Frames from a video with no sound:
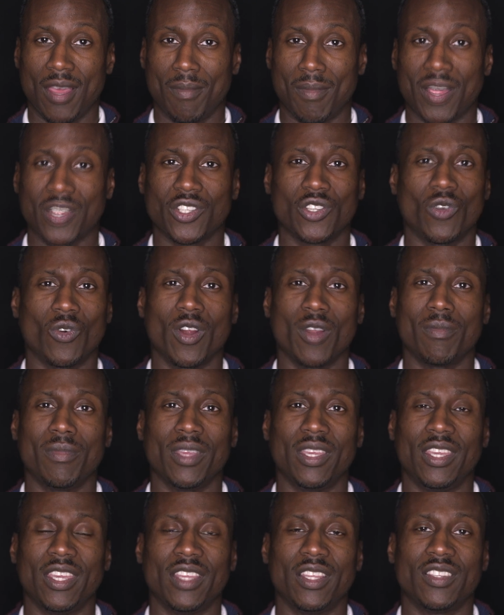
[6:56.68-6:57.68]
My story
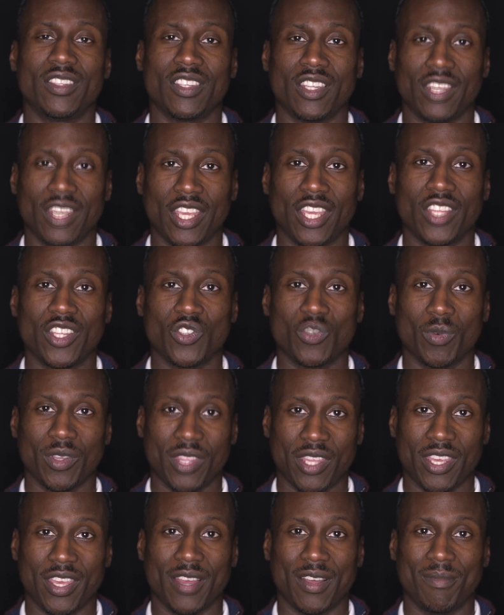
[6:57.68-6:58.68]
begins and ends
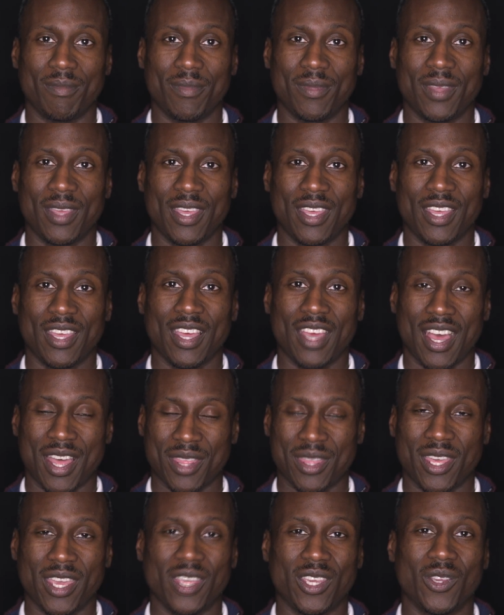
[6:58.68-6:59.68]
with him. I
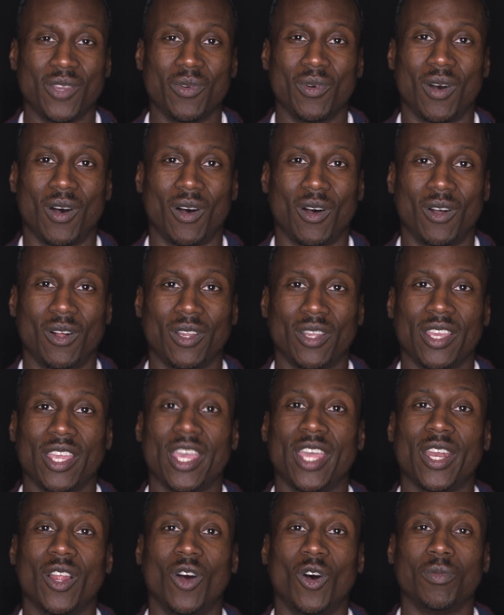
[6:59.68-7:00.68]
thank you all
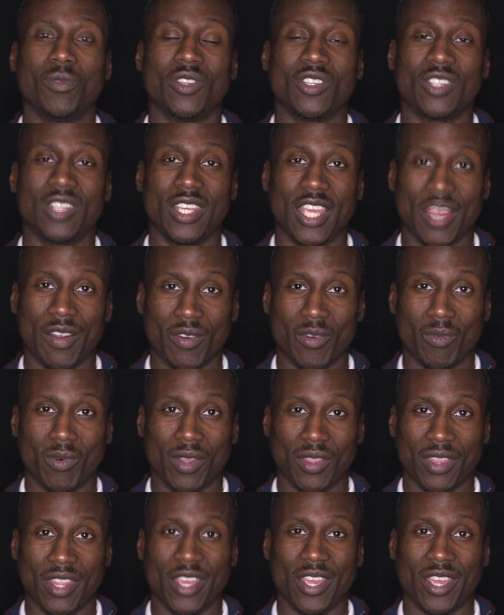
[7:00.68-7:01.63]
and hope to see everyone